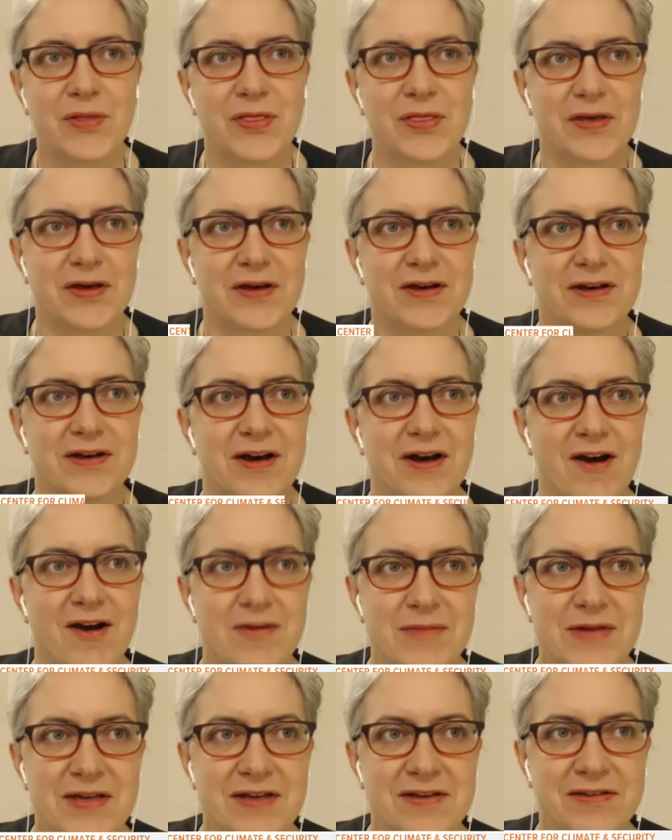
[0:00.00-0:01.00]
the
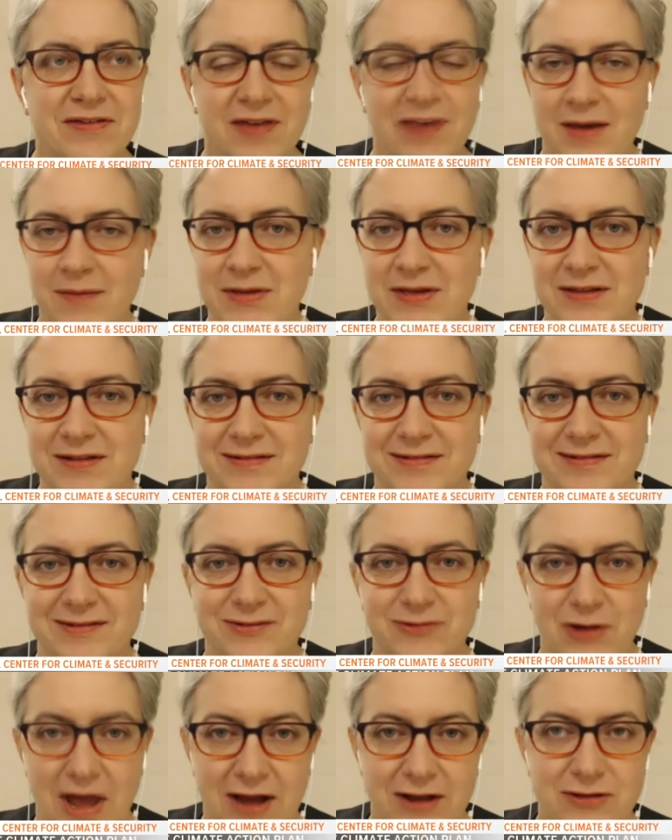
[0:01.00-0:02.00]
Army climate
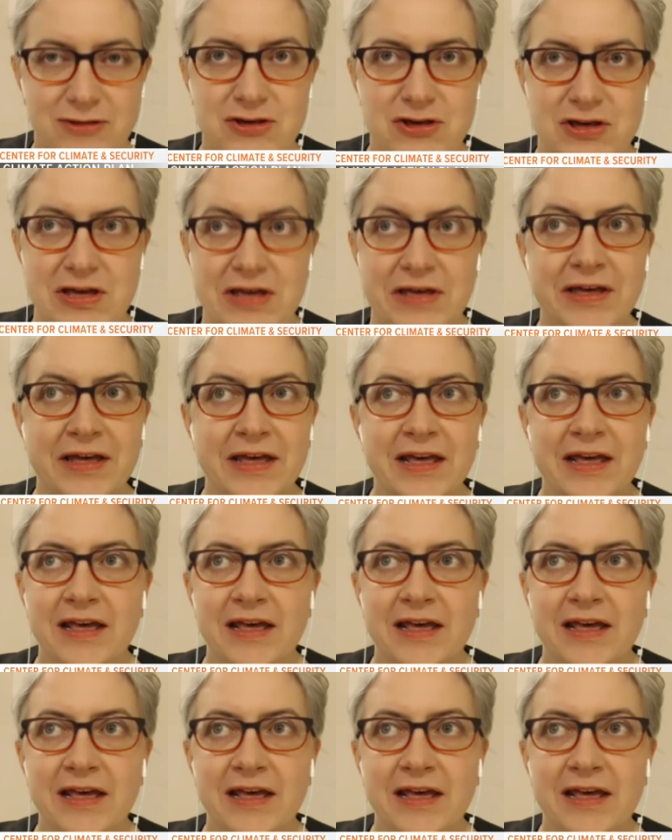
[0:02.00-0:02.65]
strategy